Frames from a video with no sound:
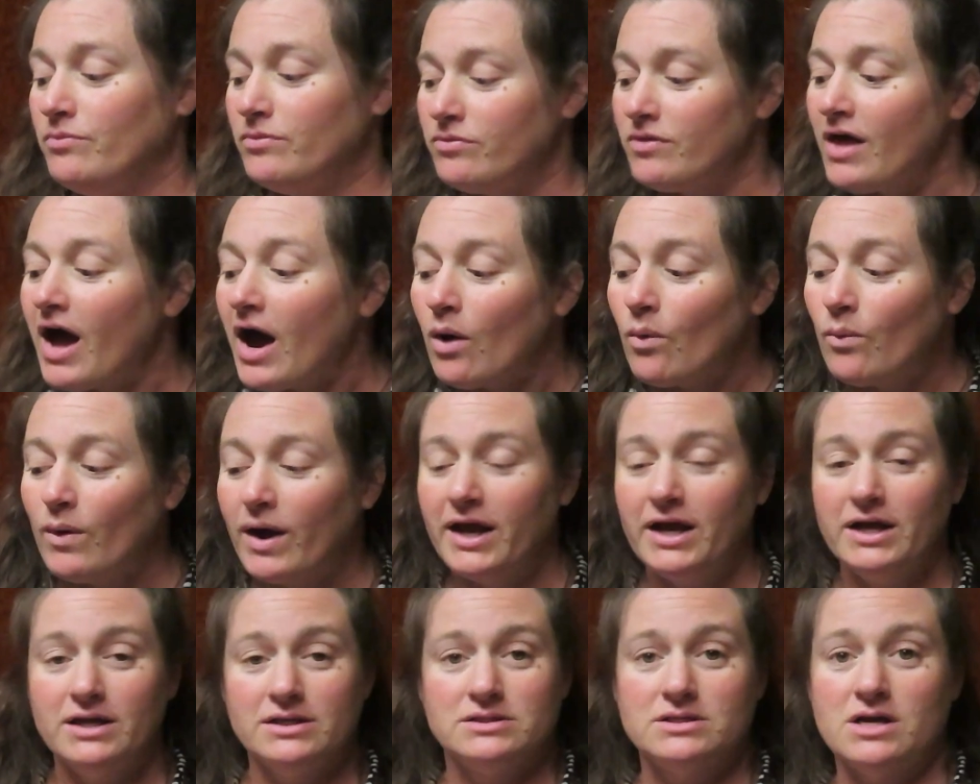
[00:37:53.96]
That
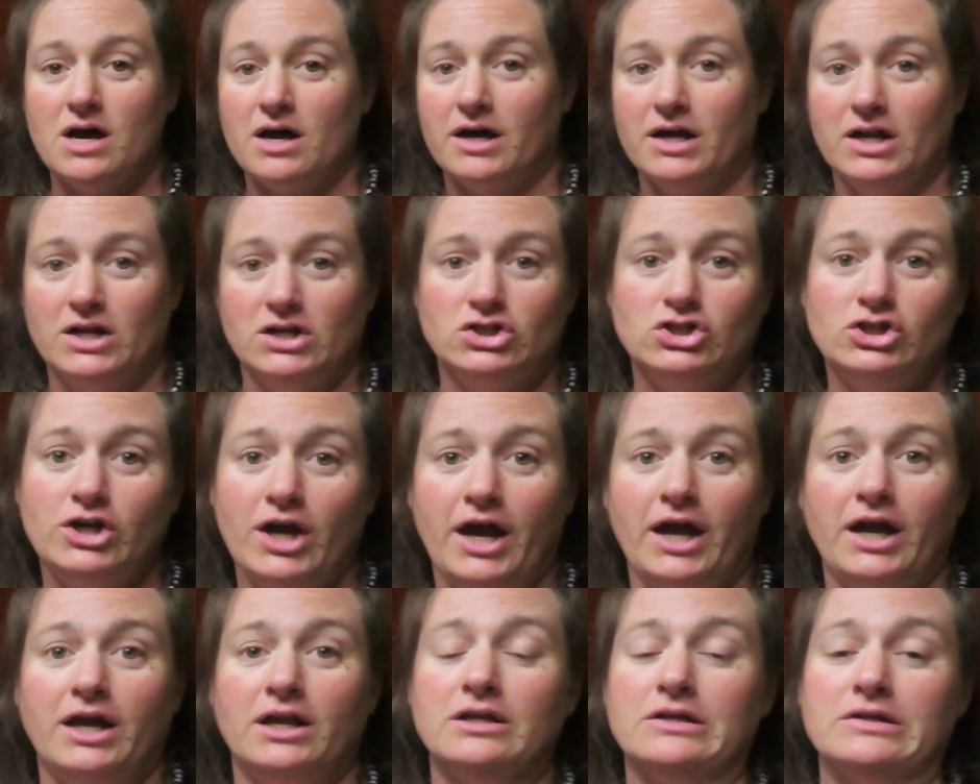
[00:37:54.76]
weight is not going to
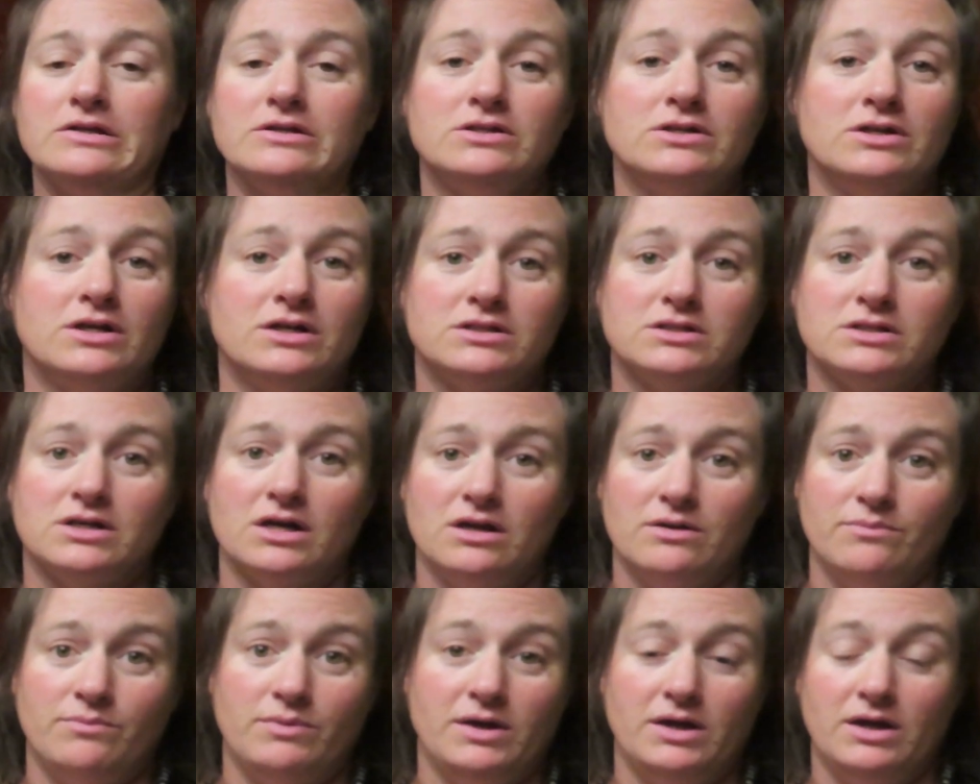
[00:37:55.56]
change. It's
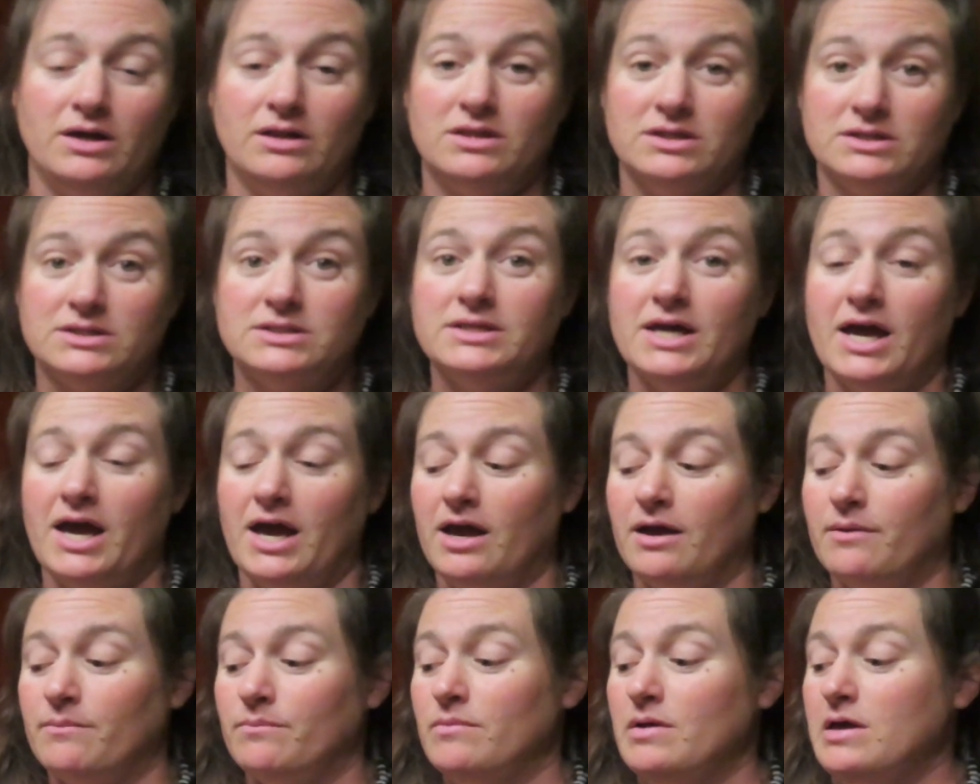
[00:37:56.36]
going to be the
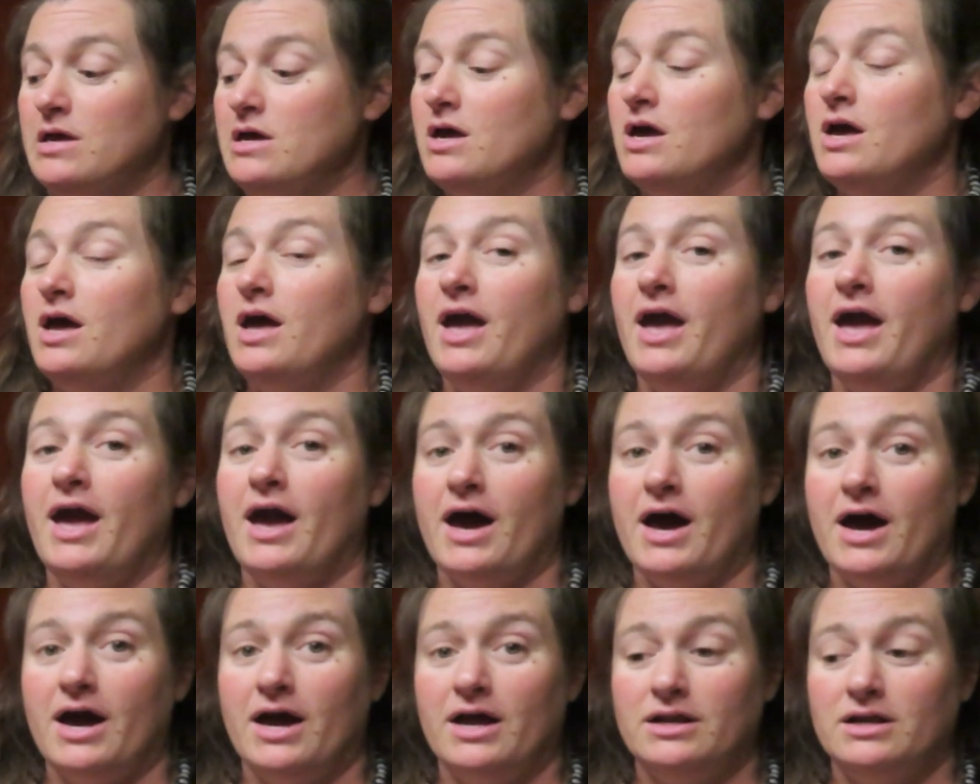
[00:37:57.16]
same,
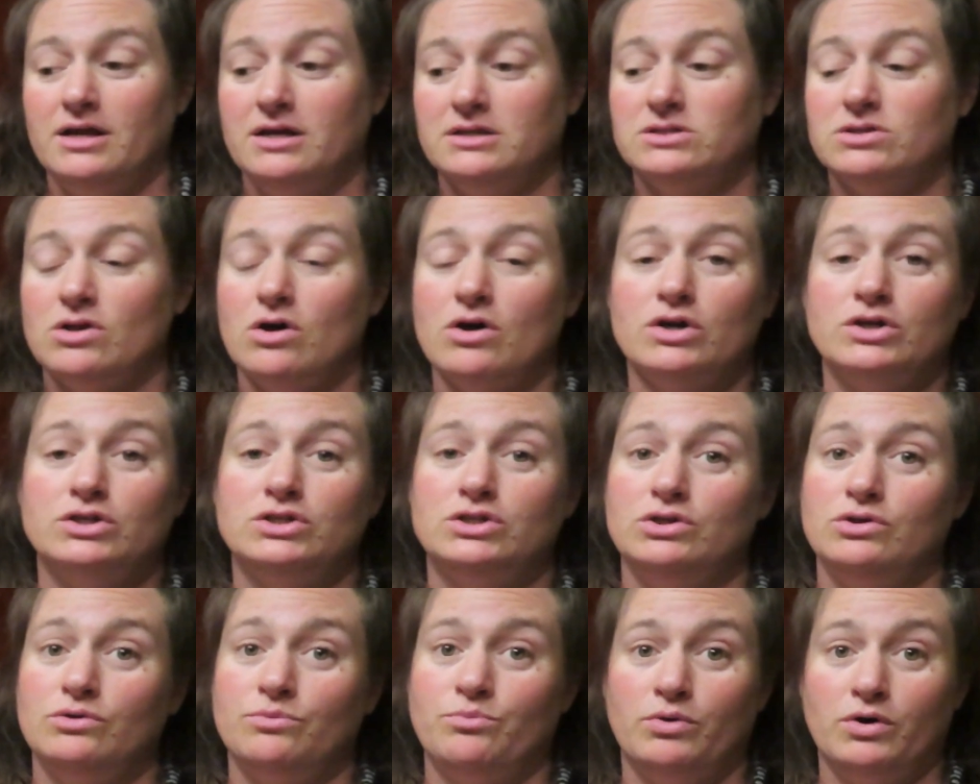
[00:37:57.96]
and as long
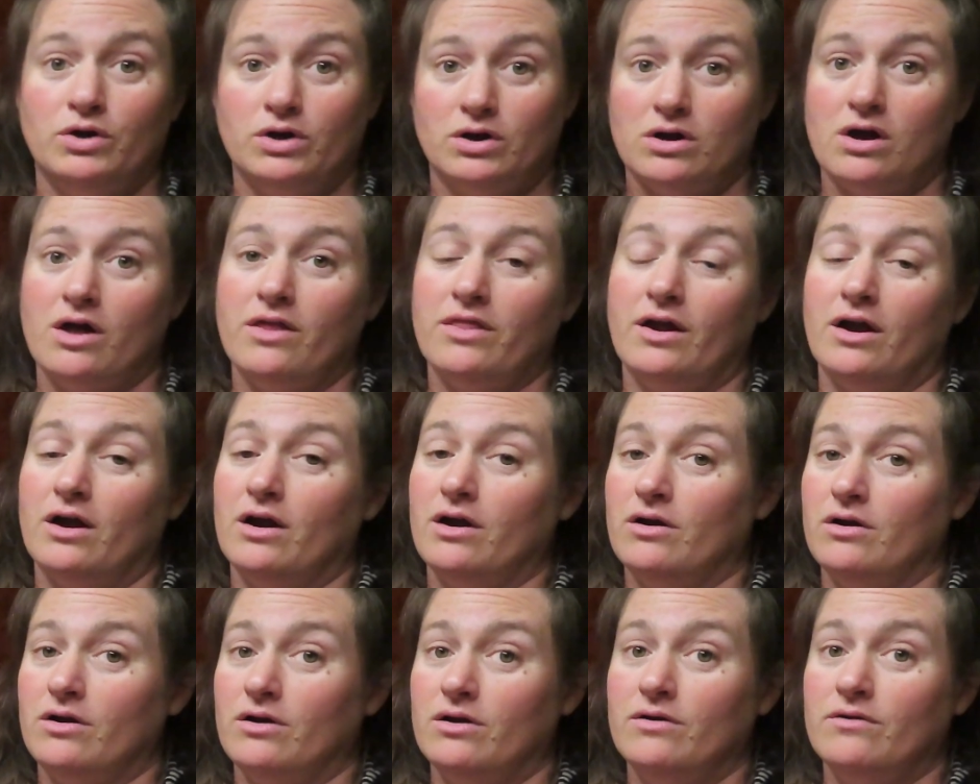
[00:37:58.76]
as you put it on
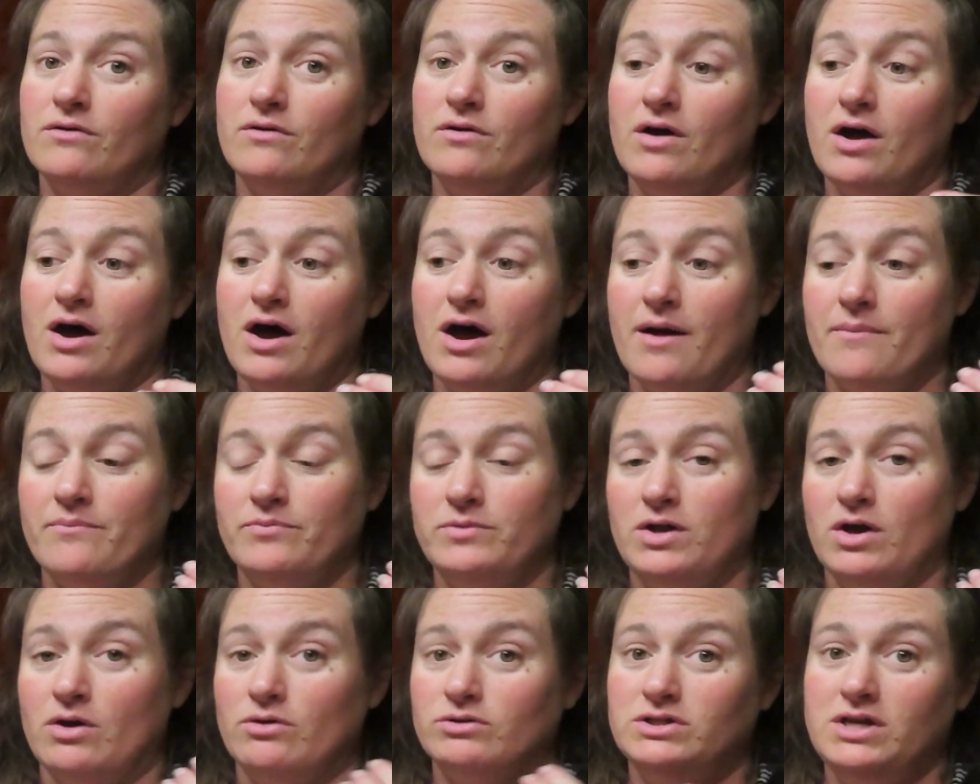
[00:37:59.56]
there,
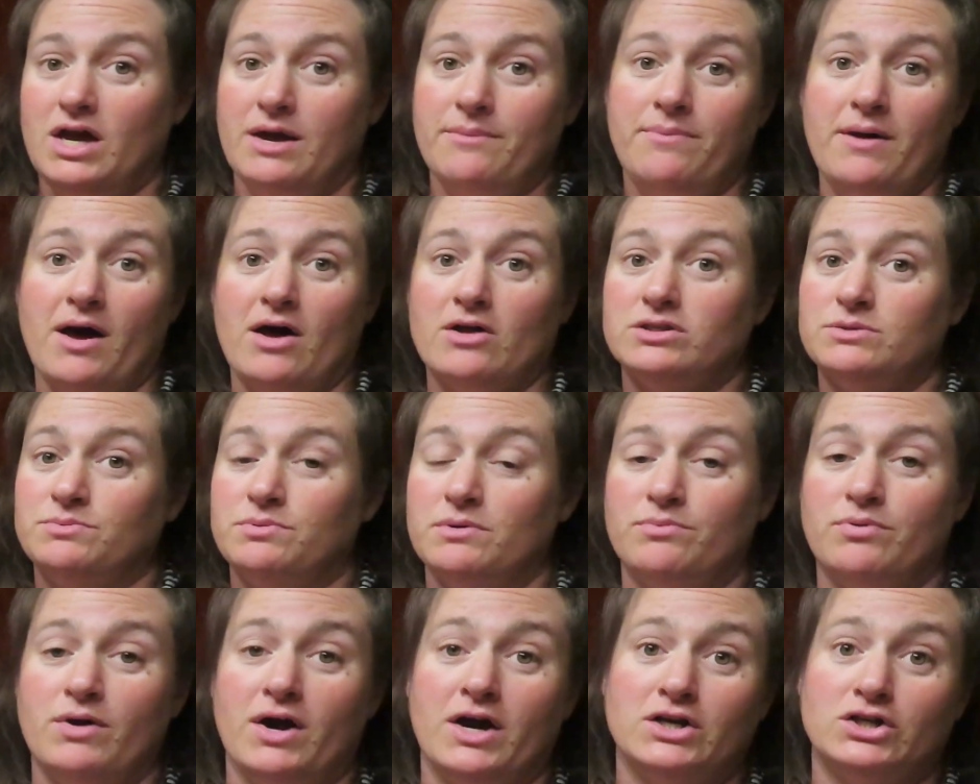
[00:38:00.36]
10 pounds
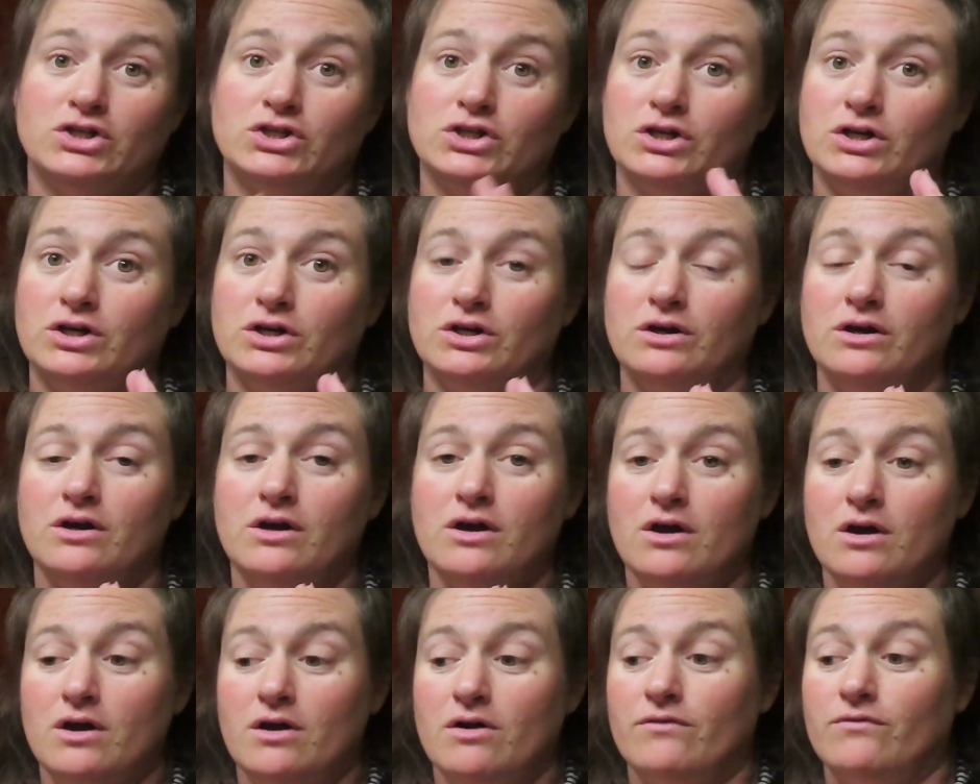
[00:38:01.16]
per pressure
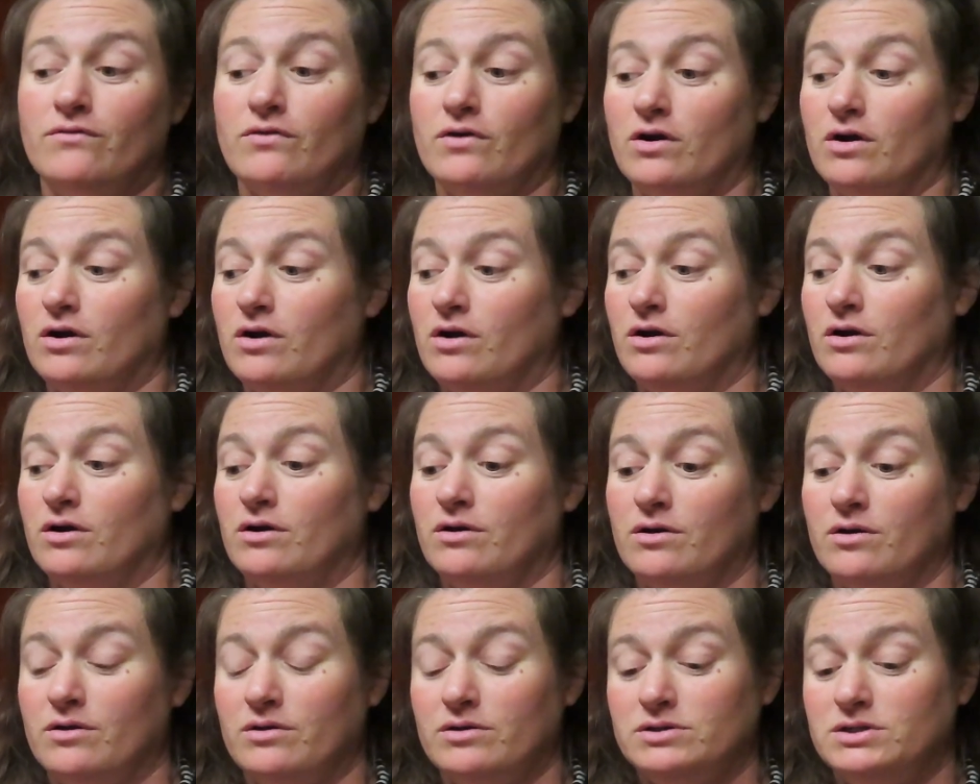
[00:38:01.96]

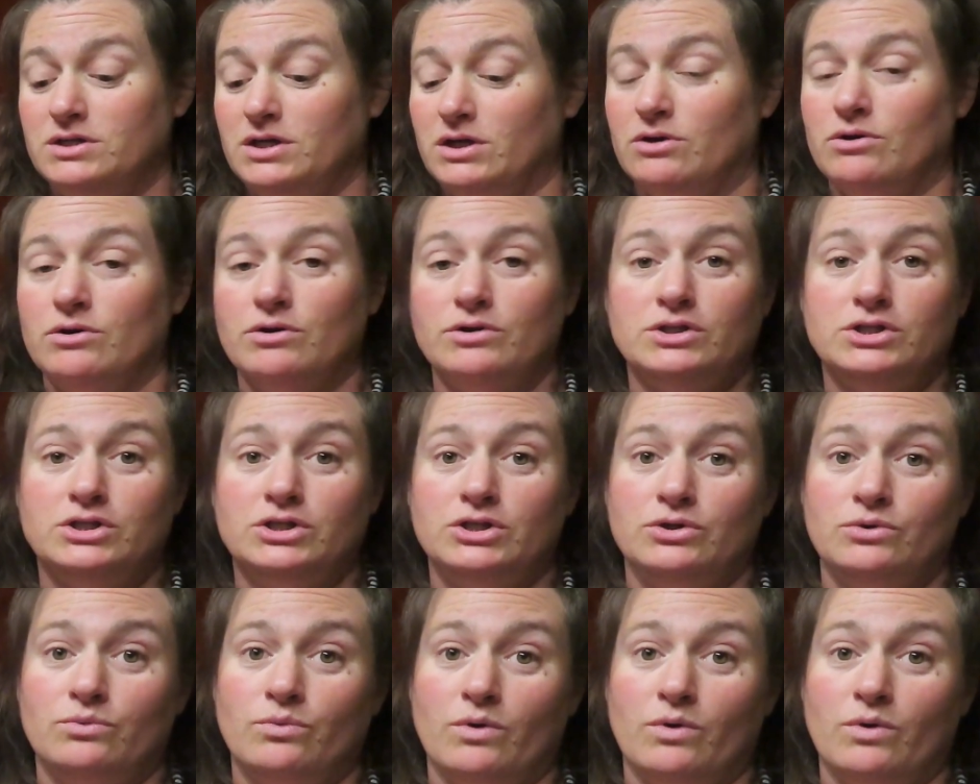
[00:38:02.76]
for 0 to